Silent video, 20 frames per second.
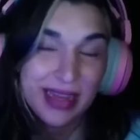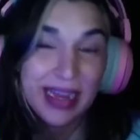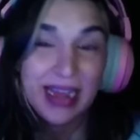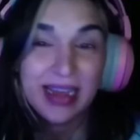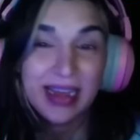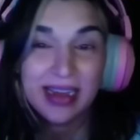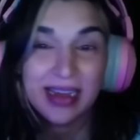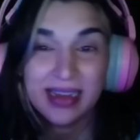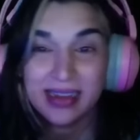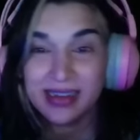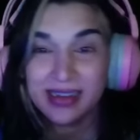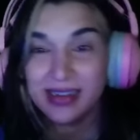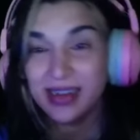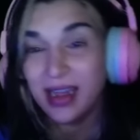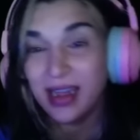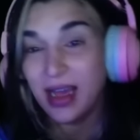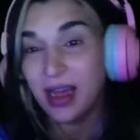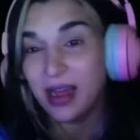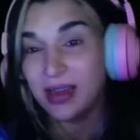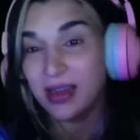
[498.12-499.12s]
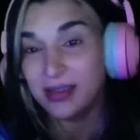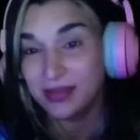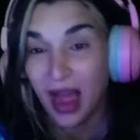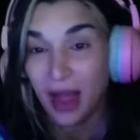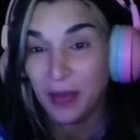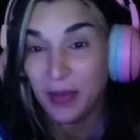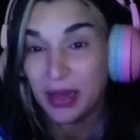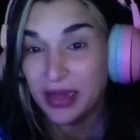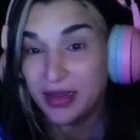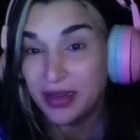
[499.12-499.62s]
Yeah.
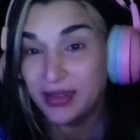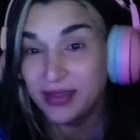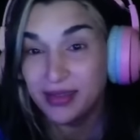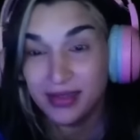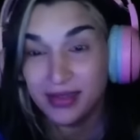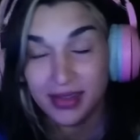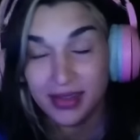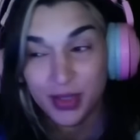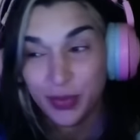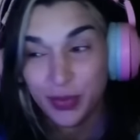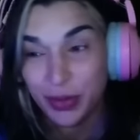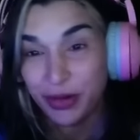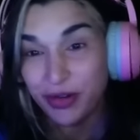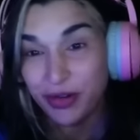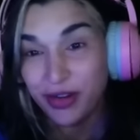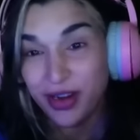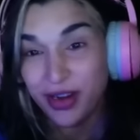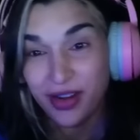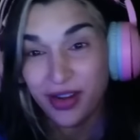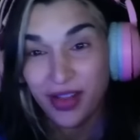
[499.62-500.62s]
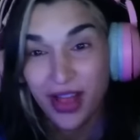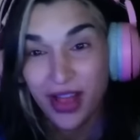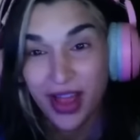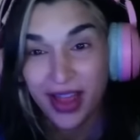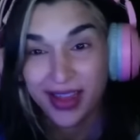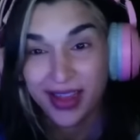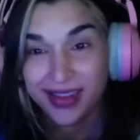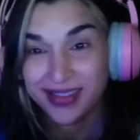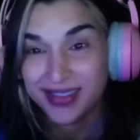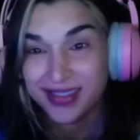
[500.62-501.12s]
I mean, Spirit
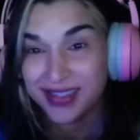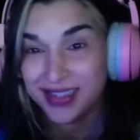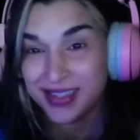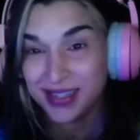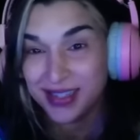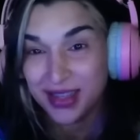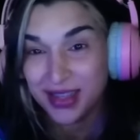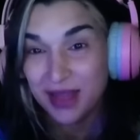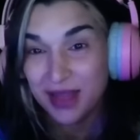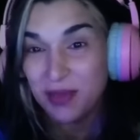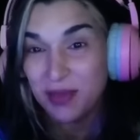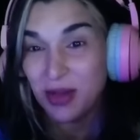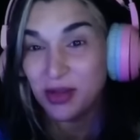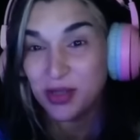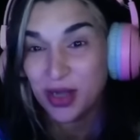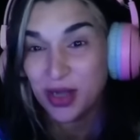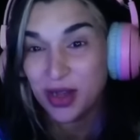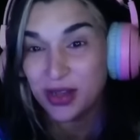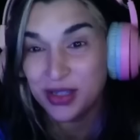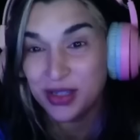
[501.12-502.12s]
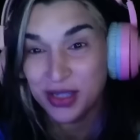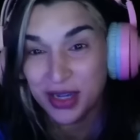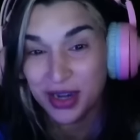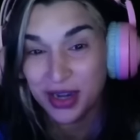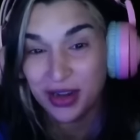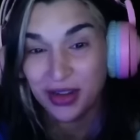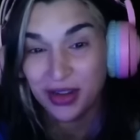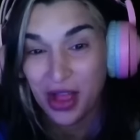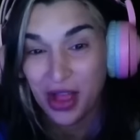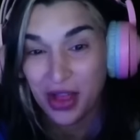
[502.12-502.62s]
Airlines is the most haunted
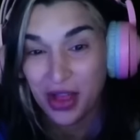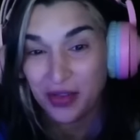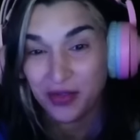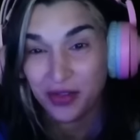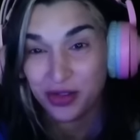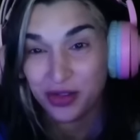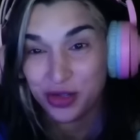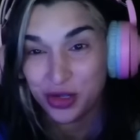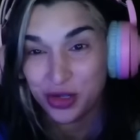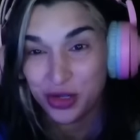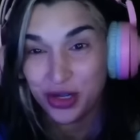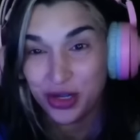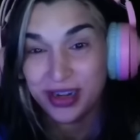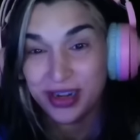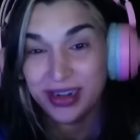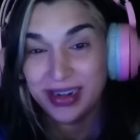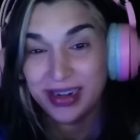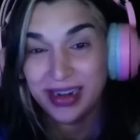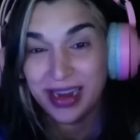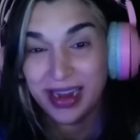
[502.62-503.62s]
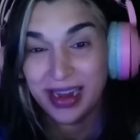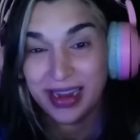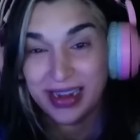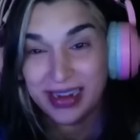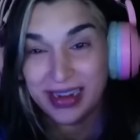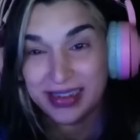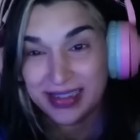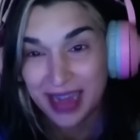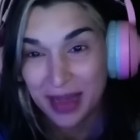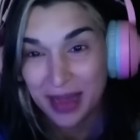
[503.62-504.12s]
airline for sure, and
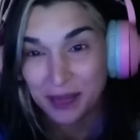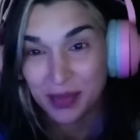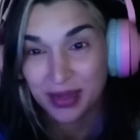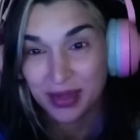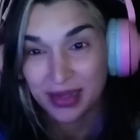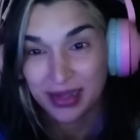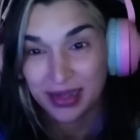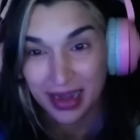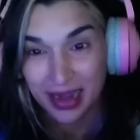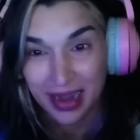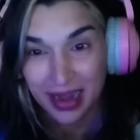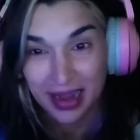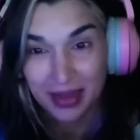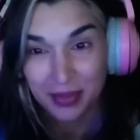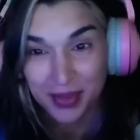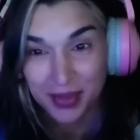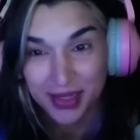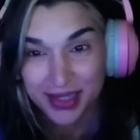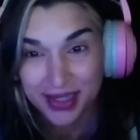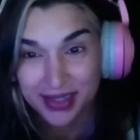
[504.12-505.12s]
it's aptly named.